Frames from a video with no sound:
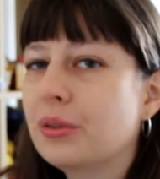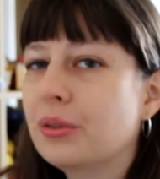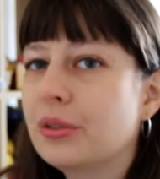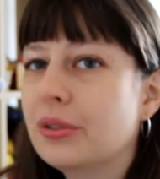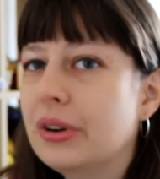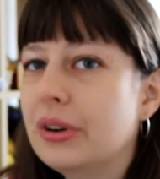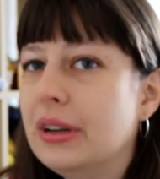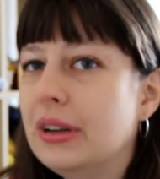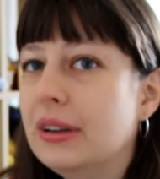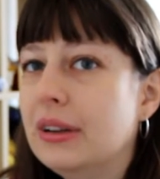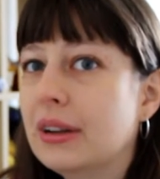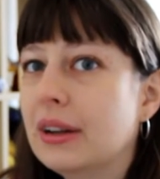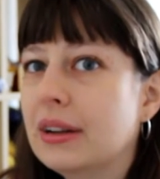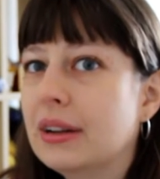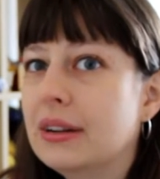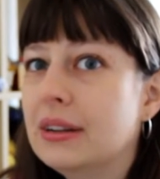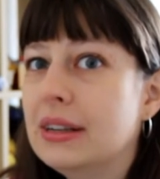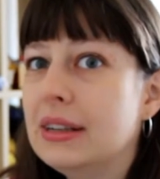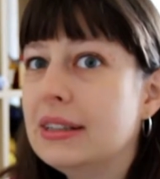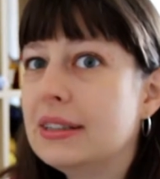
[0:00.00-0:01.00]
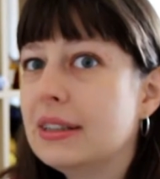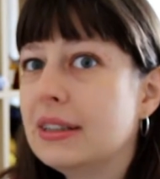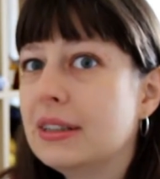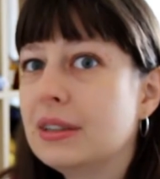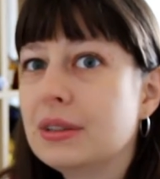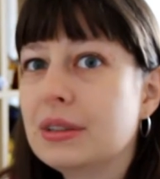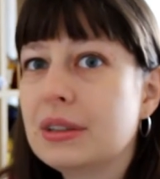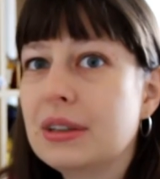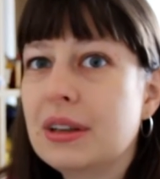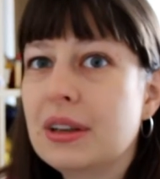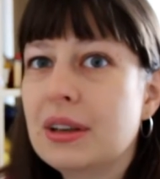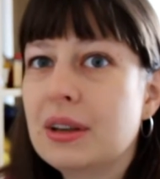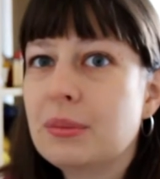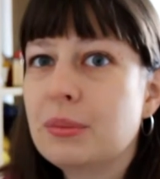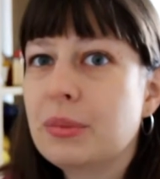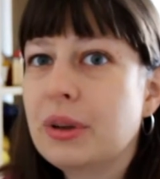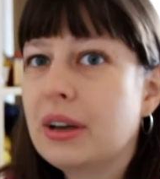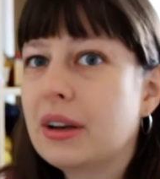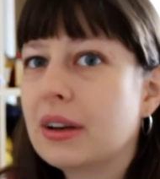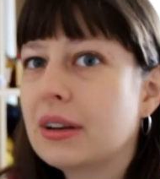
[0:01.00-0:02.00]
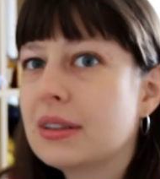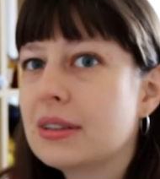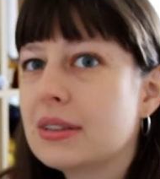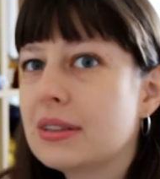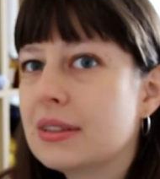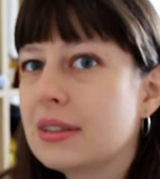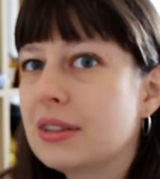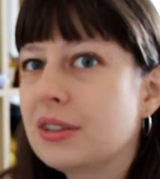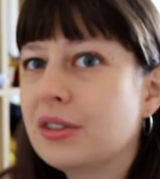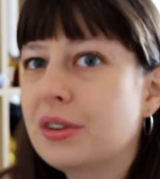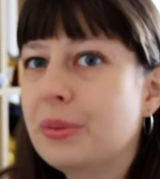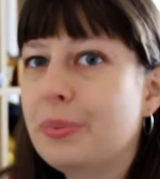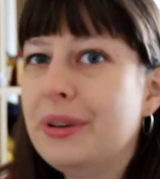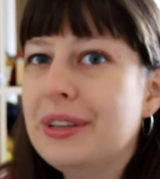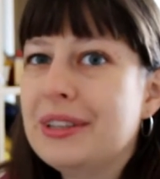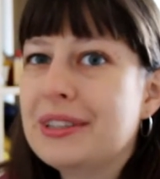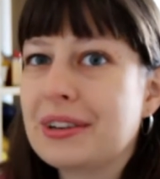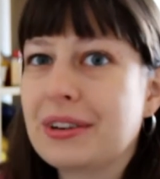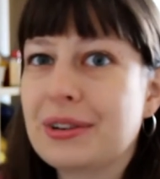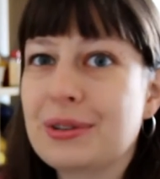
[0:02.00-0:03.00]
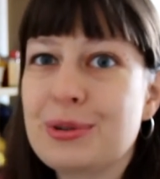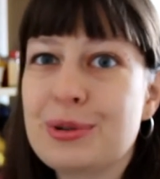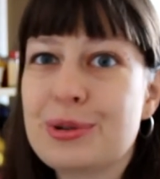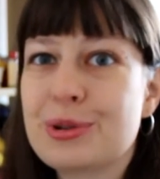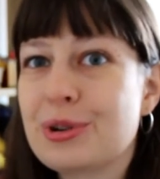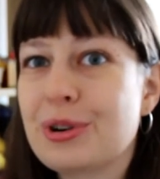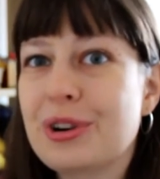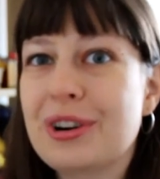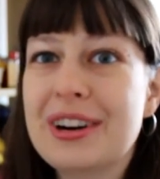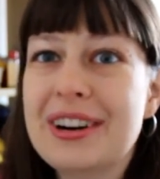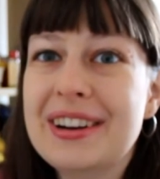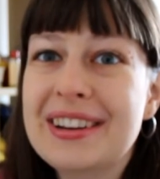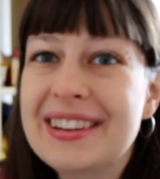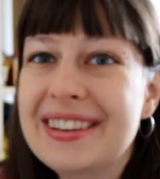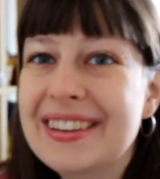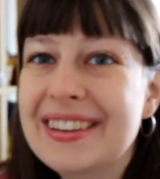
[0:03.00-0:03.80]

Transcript: read and knit it because the repeats are too short.